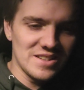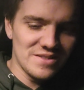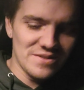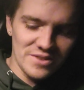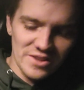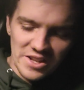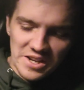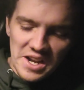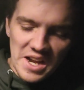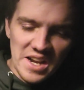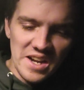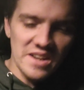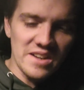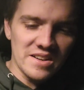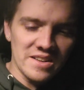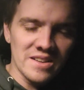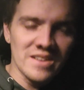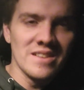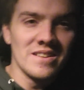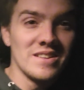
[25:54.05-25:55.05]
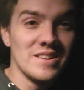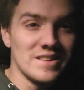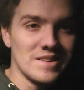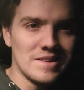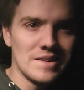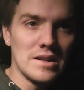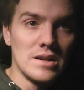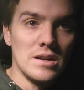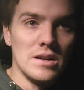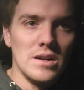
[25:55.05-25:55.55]
for the night
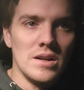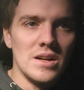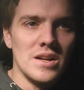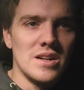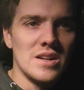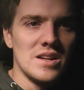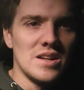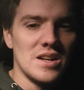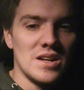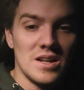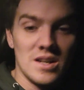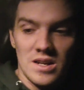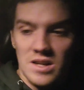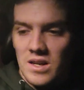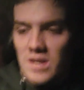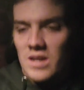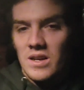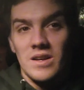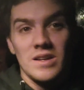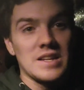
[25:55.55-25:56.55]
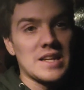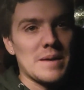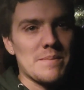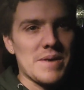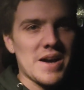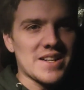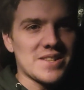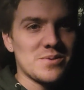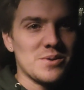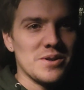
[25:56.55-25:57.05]
and get
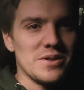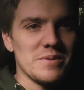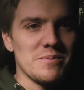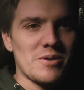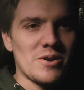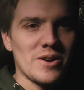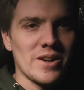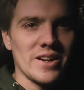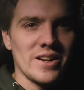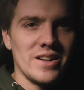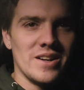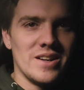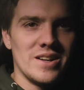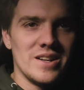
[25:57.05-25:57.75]
back to it in the morning.